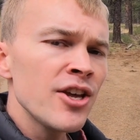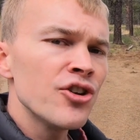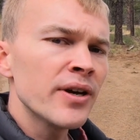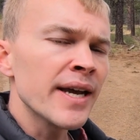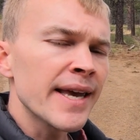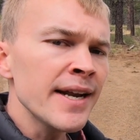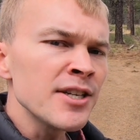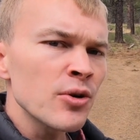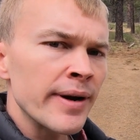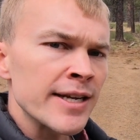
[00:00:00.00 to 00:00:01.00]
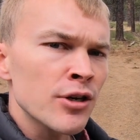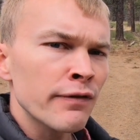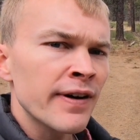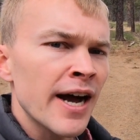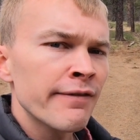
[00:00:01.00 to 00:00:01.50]
You can get into an
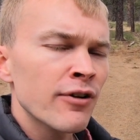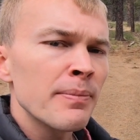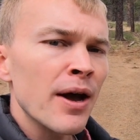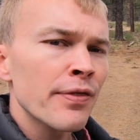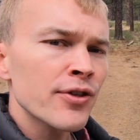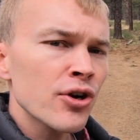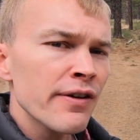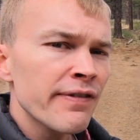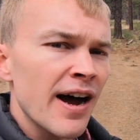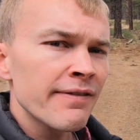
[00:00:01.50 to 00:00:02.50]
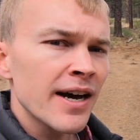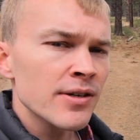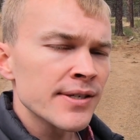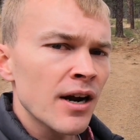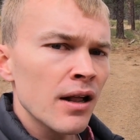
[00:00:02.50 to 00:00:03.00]
SR5 for about
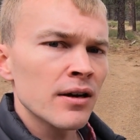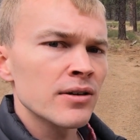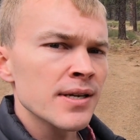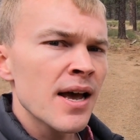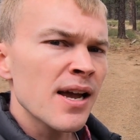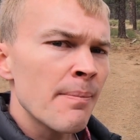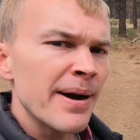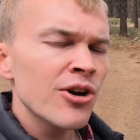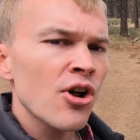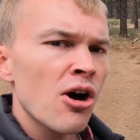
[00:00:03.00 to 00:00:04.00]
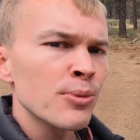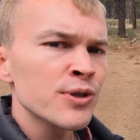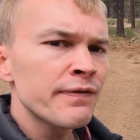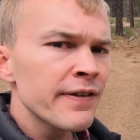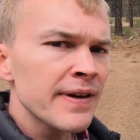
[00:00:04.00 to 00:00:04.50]
$35,000 compared to
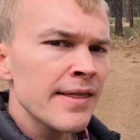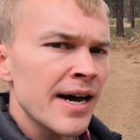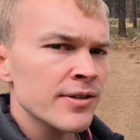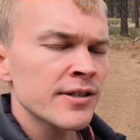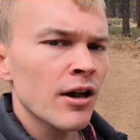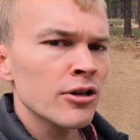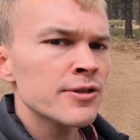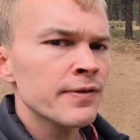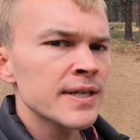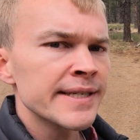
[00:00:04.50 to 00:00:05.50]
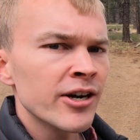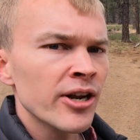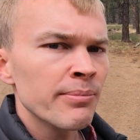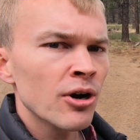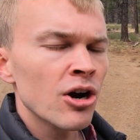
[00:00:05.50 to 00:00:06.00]
almost $50,000 for the
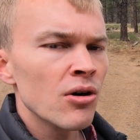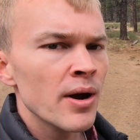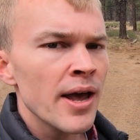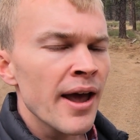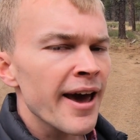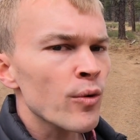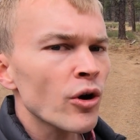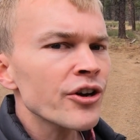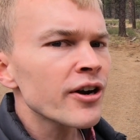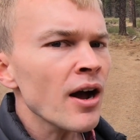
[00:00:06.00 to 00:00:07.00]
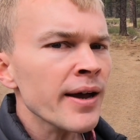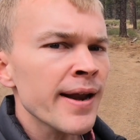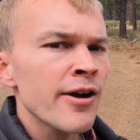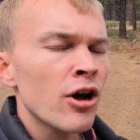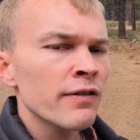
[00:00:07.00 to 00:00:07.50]
TRD Pro. And while you're not
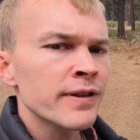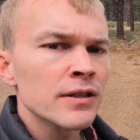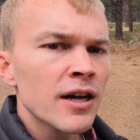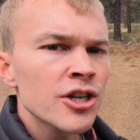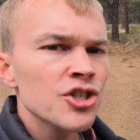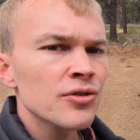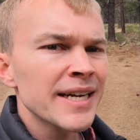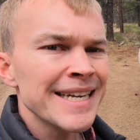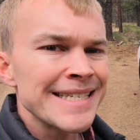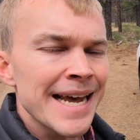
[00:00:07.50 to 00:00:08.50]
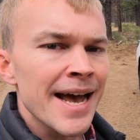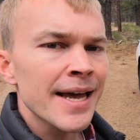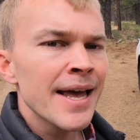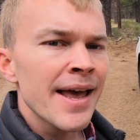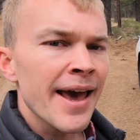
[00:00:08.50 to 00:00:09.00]
getting all of the luxury,
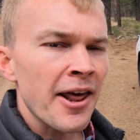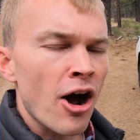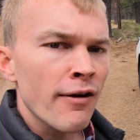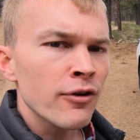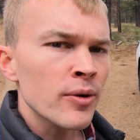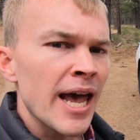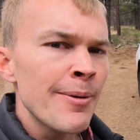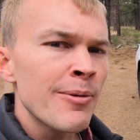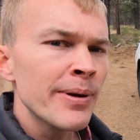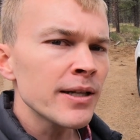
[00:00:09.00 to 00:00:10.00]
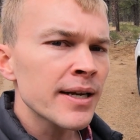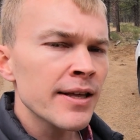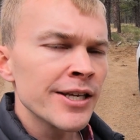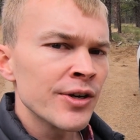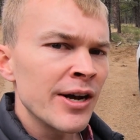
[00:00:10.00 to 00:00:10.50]
tech, and off-road capability
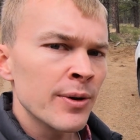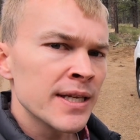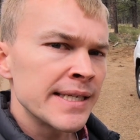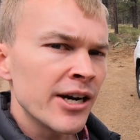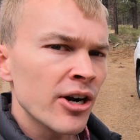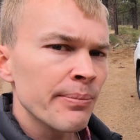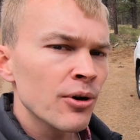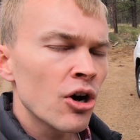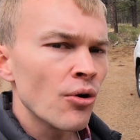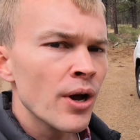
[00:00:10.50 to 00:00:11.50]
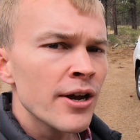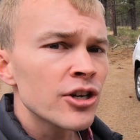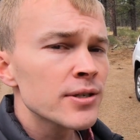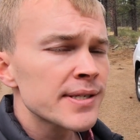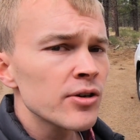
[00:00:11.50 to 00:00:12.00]
that you get with the TRD Pro,
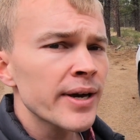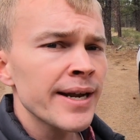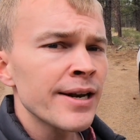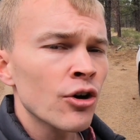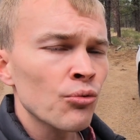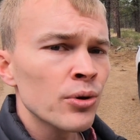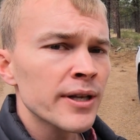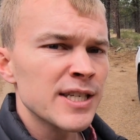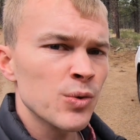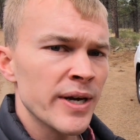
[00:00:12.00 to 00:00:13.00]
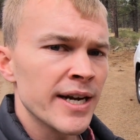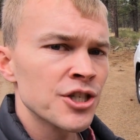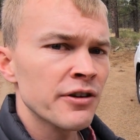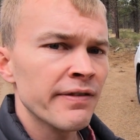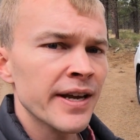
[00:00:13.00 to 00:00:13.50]
you're still getting a really sweet
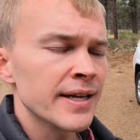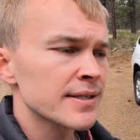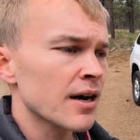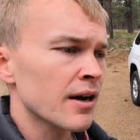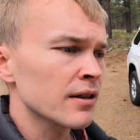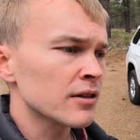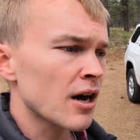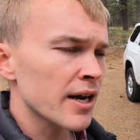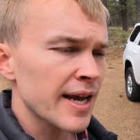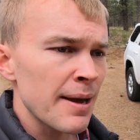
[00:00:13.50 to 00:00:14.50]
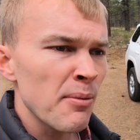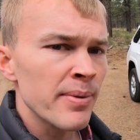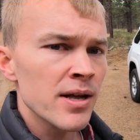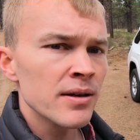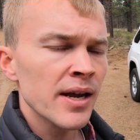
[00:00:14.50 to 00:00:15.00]
SUV. It's got a lot of
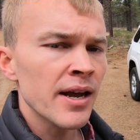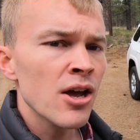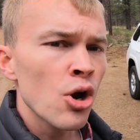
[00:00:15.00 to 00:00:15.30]
capability,